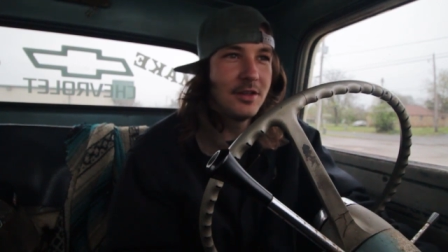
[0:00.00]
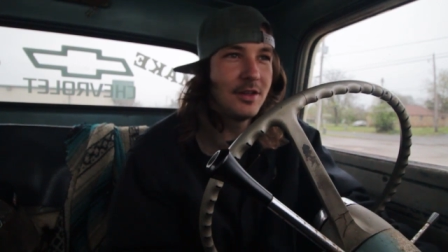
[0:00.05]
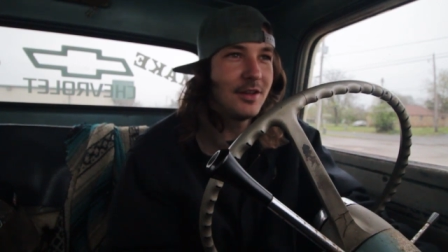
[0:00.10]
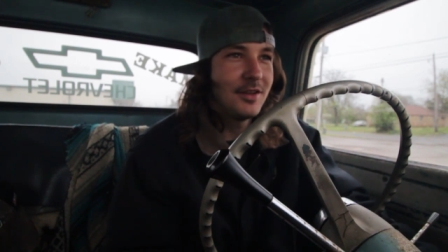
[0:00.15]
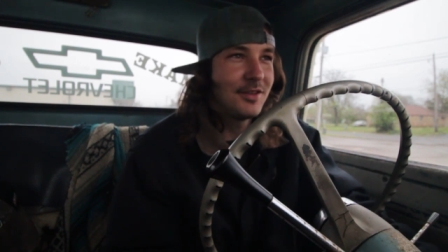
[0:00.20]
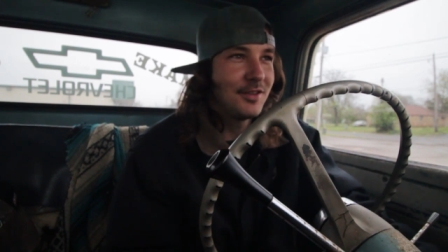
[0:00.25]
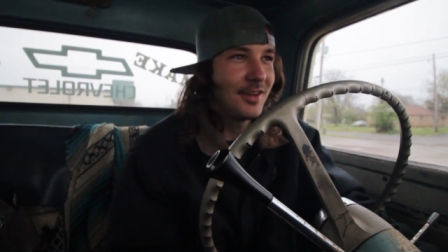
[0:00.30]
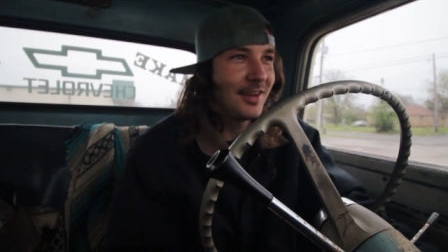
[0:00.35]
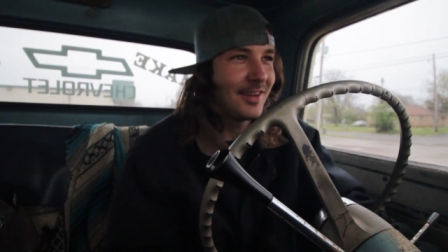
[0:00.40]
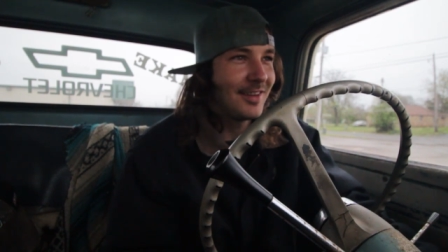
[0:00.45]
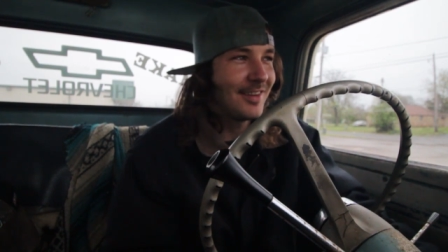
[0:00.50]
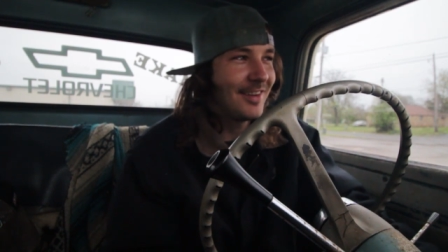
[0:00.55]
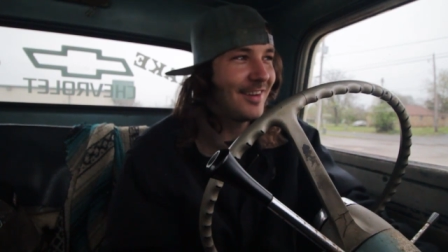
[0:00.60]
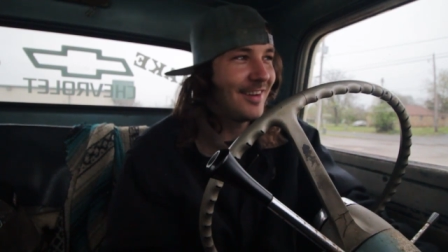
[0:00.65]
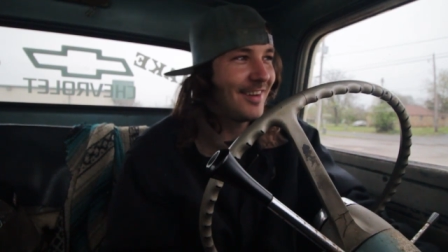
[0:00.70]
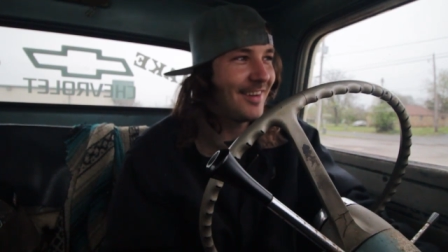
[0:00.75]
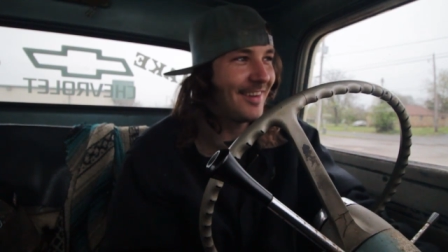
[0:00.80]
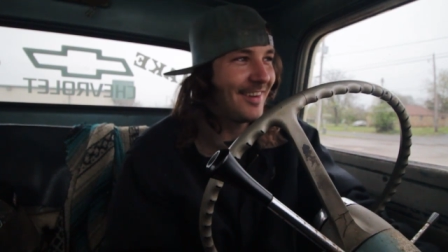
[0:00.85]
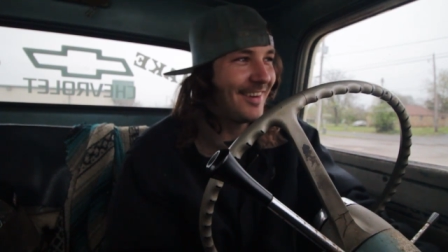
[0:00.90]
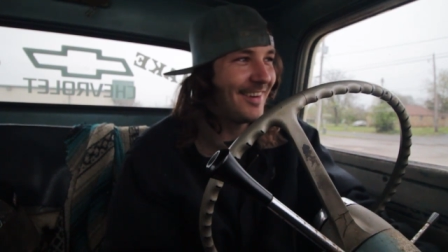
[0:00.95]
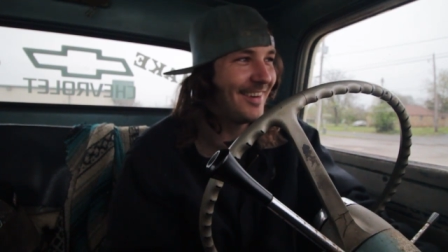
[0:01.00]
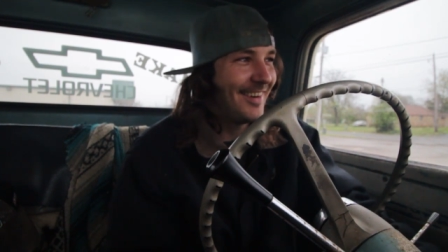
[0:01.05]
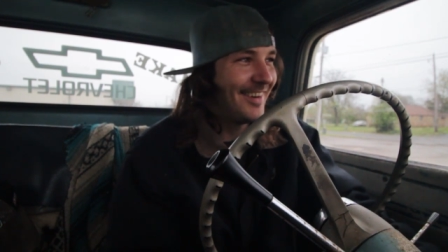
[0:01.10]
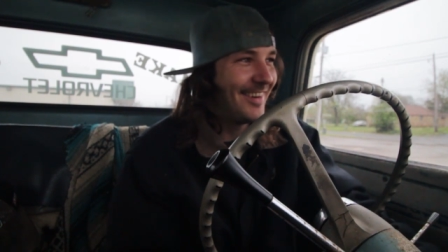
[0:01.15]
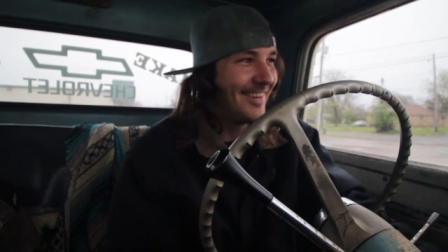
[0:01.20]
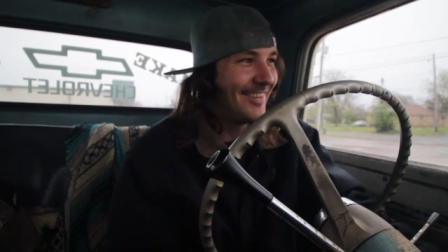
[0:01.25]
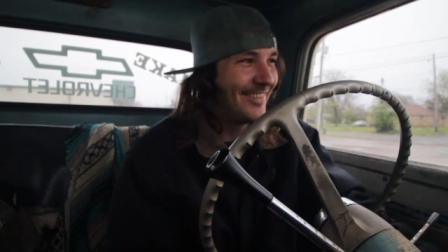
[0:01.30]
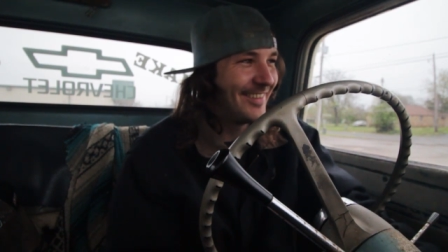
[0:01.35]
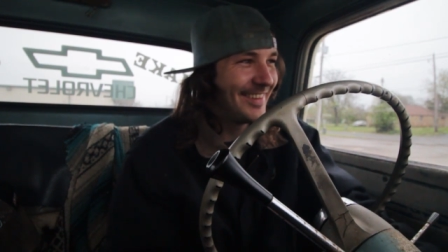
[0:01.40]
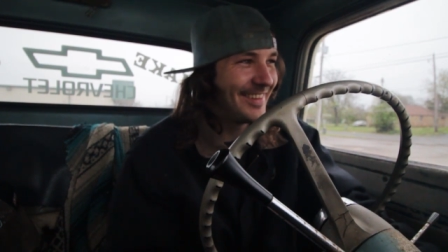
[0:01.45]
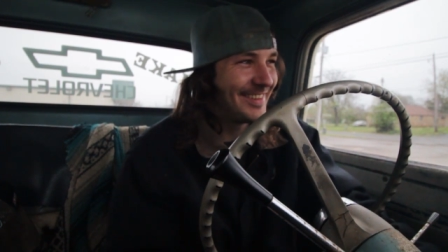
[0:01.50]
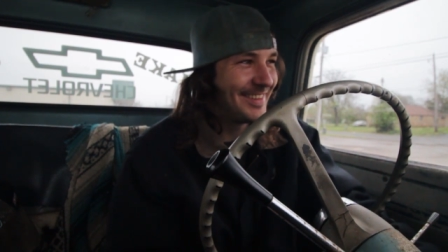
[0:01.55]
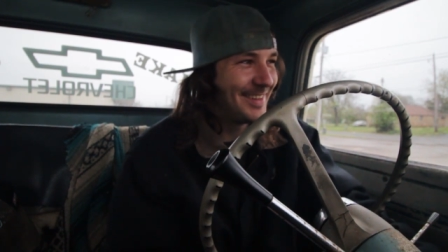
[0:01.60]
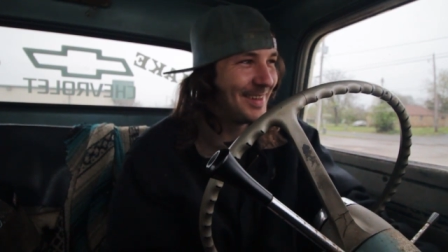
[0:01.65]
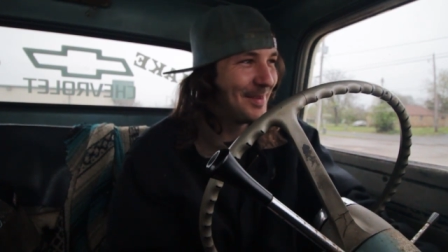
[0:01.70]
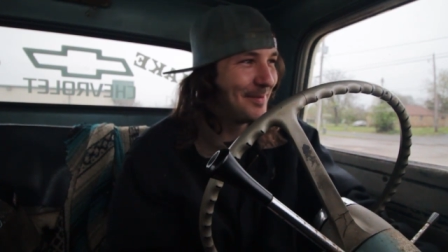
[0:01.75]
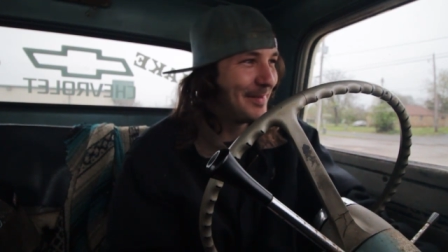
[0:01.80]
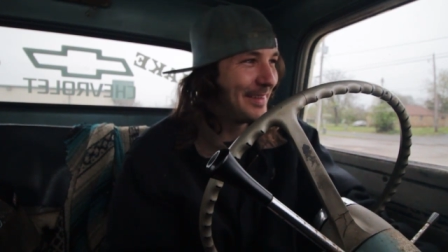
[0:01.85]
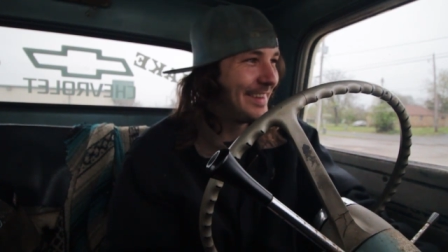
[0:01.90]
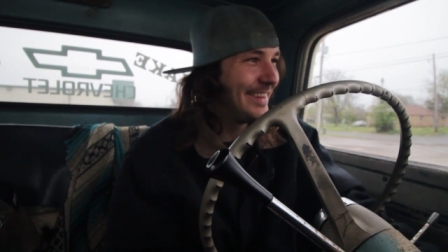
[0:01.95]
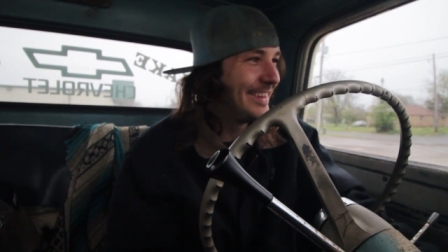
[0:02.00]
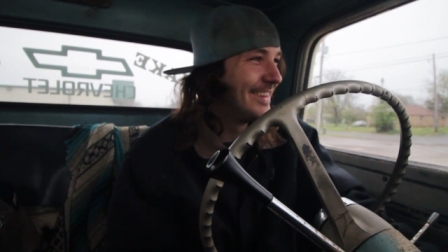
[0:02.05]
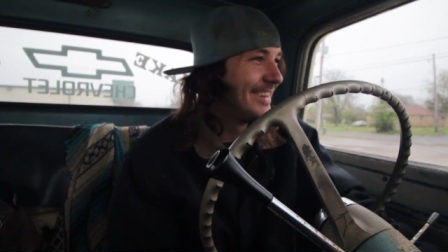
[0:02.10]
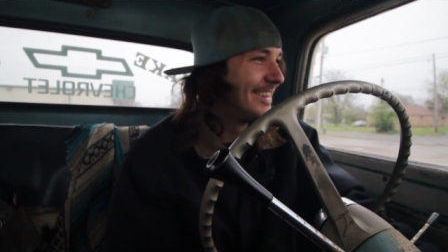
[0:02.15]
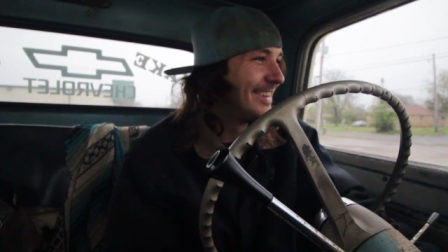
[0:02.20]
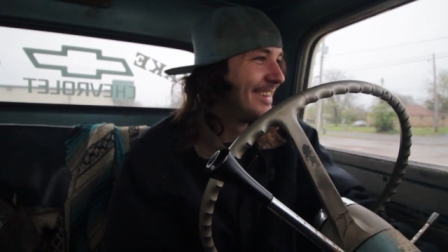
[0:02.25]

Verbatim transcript: I was like, ah, oh, what a dummy.